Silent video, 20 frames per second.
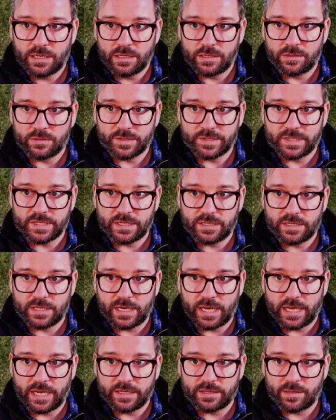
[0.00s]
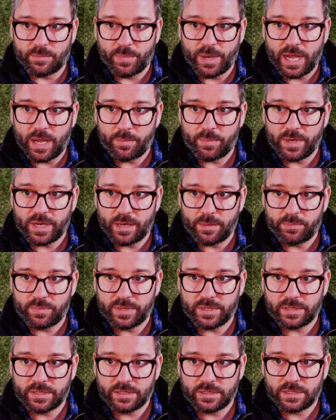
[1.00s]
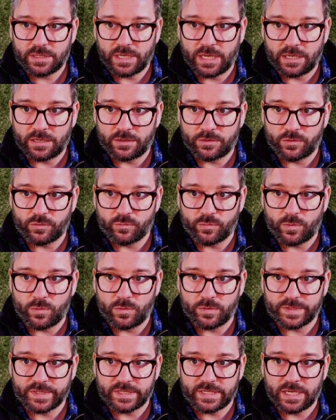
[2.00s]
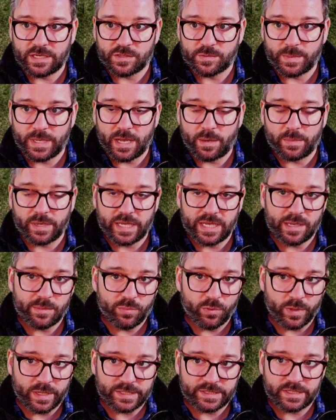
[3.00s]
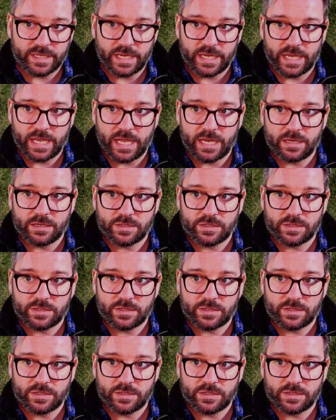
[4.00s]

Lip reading: you'll see that I get the pop-up, and under roles it tells me how many hit points they get.